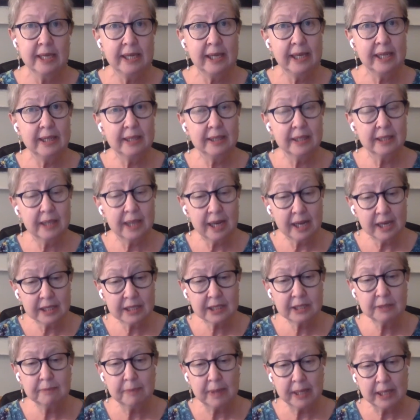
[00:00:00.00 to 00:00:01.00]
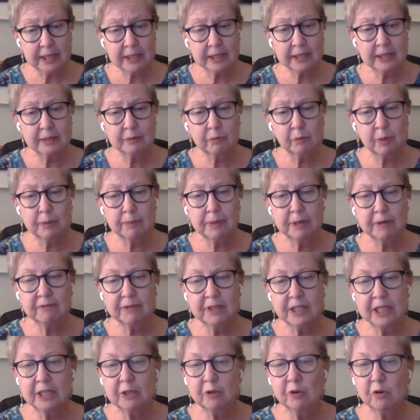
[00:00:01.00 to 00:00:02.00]
In the last months, we
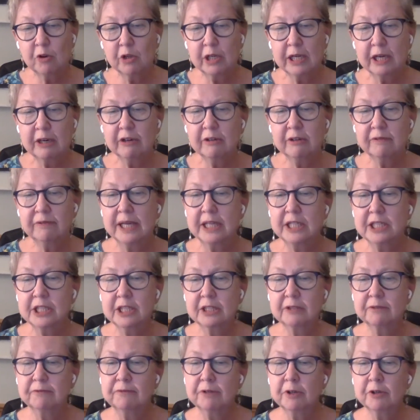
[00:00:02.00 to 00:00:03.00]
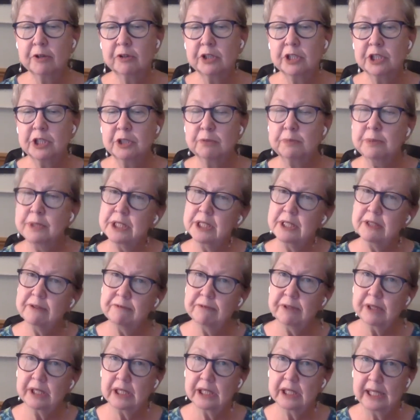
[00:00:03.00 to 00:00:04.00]
pivoted all our events to focus
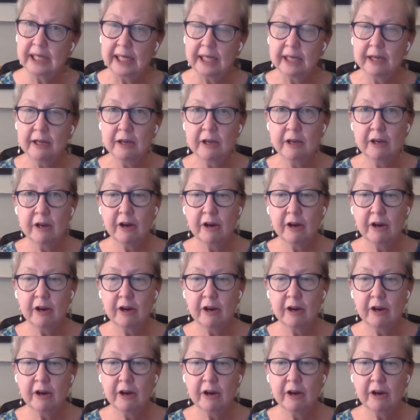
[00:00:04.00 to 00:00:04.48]
specifically